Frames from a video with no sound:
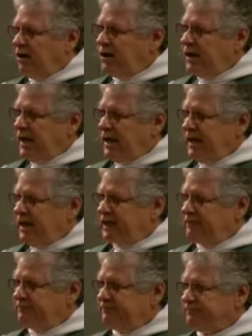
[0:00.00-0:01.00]
Are you getting
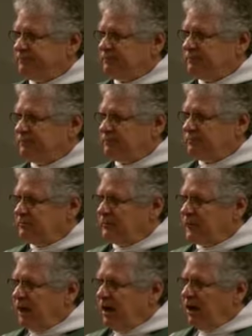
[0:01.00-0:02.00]
it?
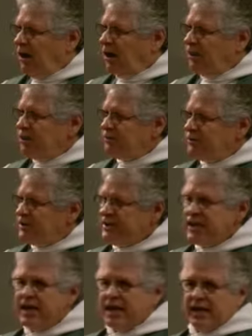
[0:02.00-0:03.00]
Are you
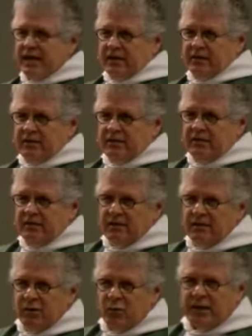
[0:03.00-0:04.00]
seeing
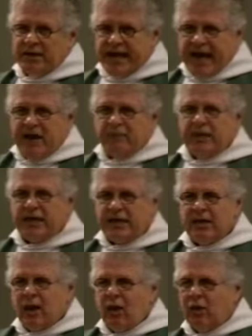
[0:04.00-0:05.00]
what is
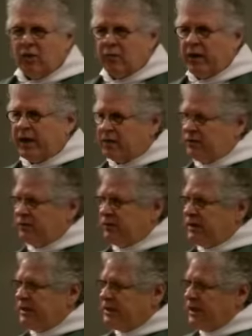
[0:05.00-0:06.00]
happening all around you
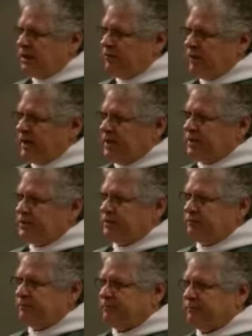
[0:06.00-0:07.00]
in this
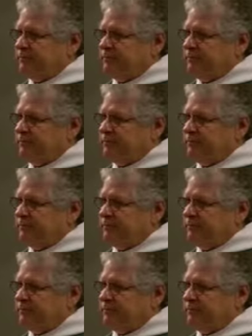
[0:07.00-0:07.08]
congregation?